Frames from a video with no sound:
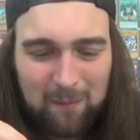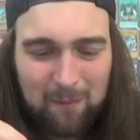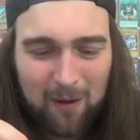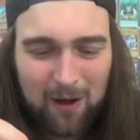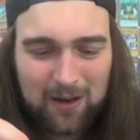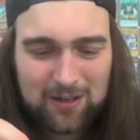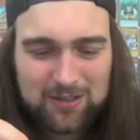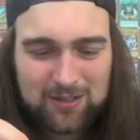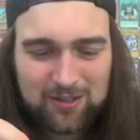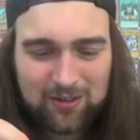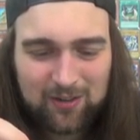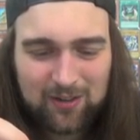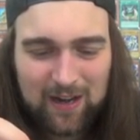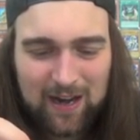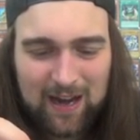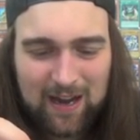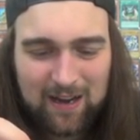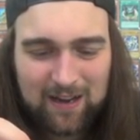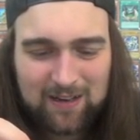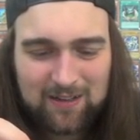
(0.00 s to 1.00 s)
monster
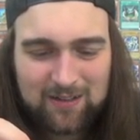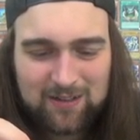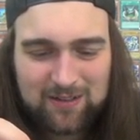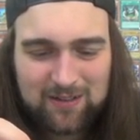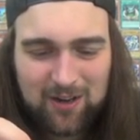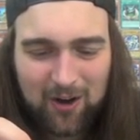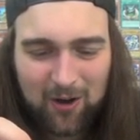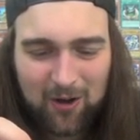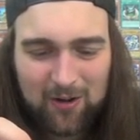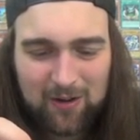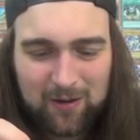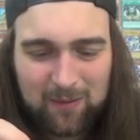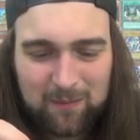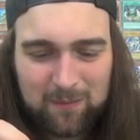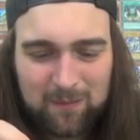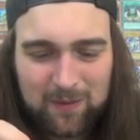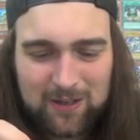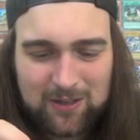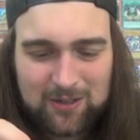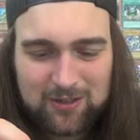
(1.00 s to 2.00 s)
and dark
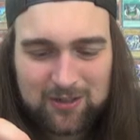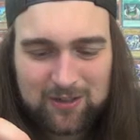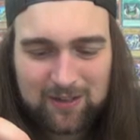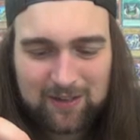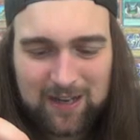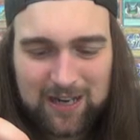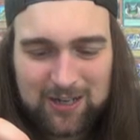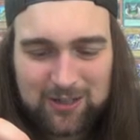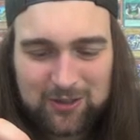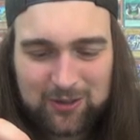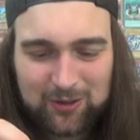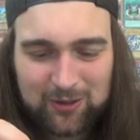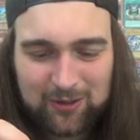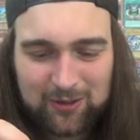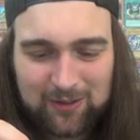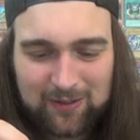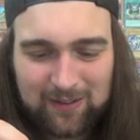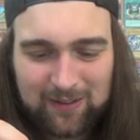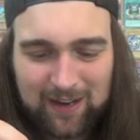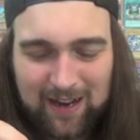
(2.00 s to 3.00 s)
nature.